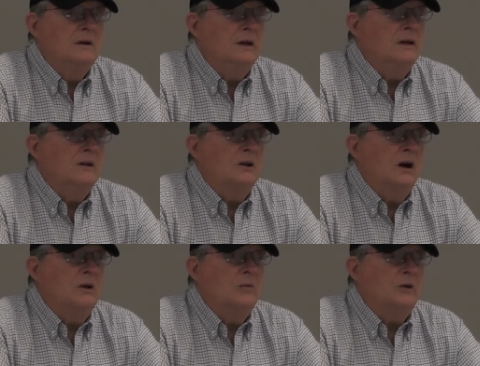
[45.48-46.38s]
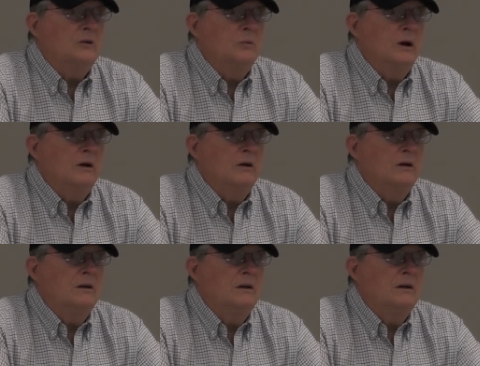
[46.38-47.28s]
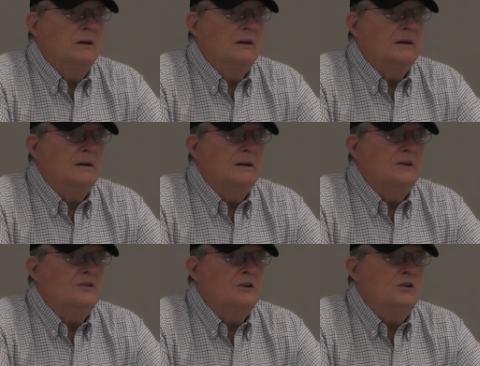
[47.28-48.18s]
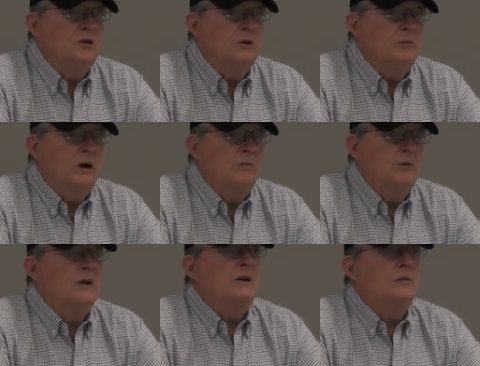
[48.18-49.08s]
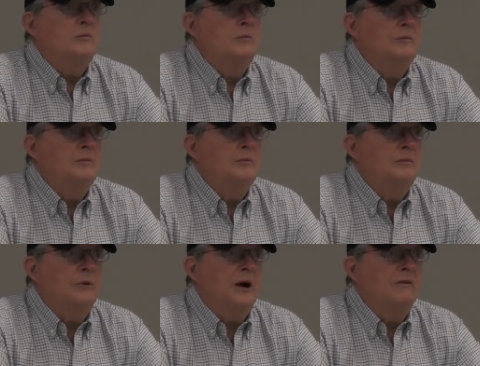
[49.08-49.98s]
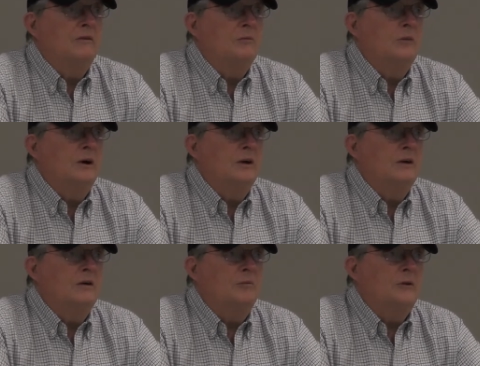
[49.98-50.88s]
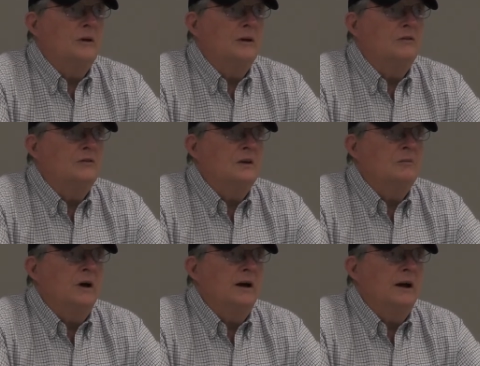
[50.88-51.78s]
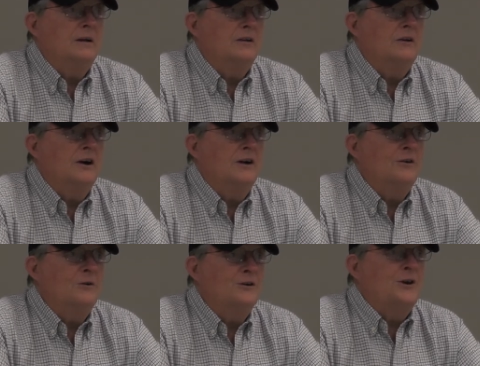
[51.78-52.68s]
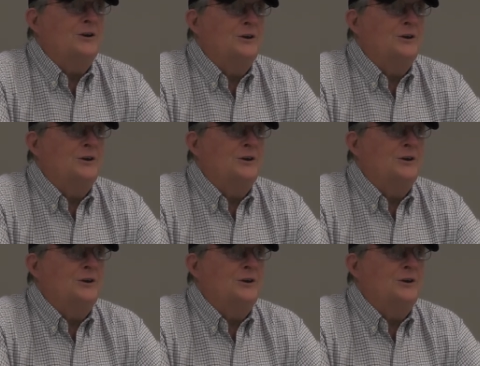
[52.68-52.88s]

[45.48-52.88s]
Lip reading: He didn't talk much about it, and he used to joke about making private or PFC by act of Congress.